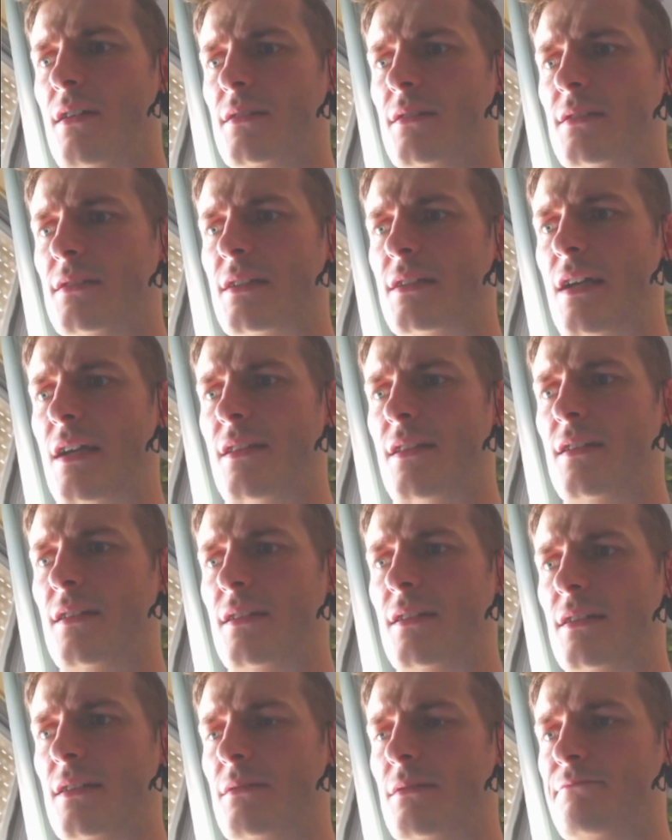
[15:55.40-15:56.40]
kind
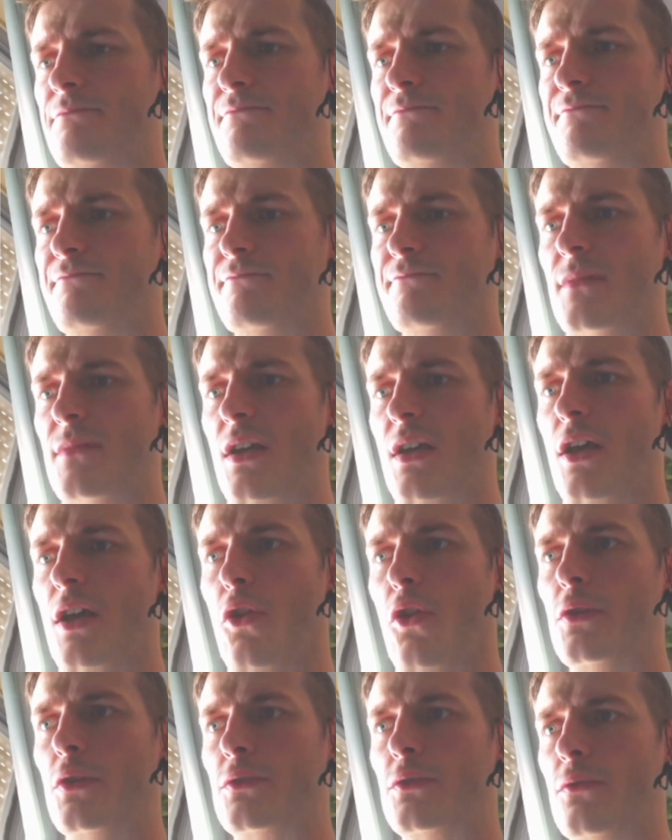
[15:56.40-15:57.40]
of a
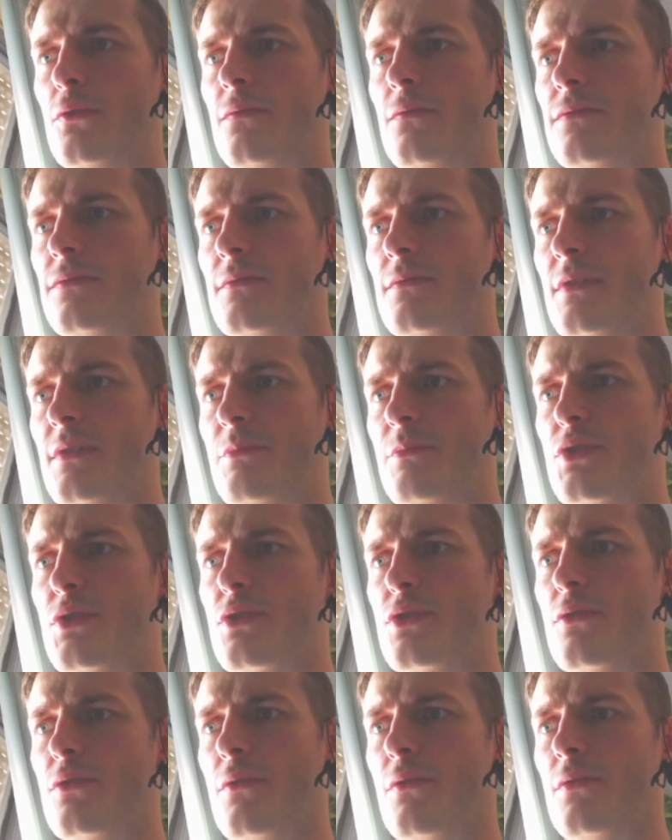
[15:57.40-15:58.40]
lot of, let me
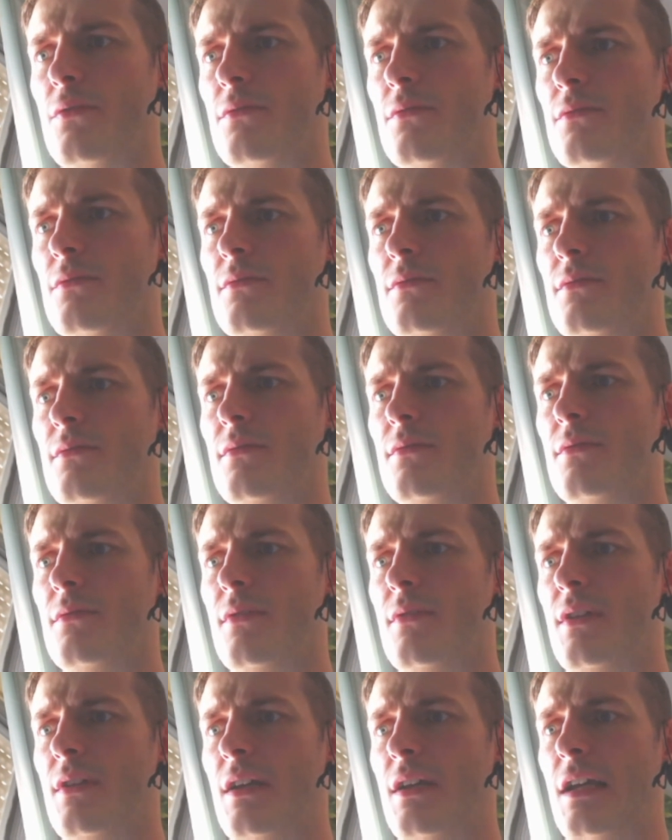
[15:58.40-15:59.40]
show you,
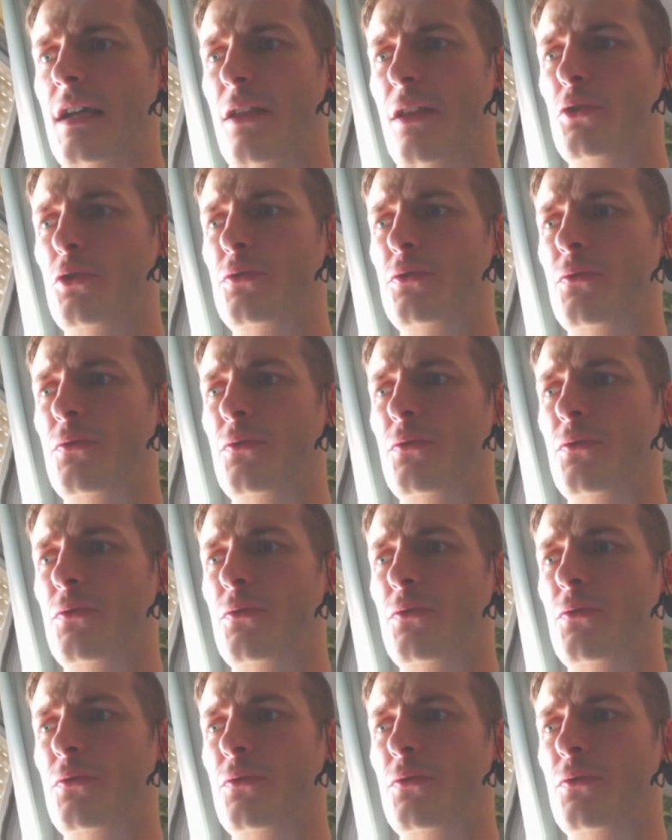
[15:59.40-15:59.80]
a lot of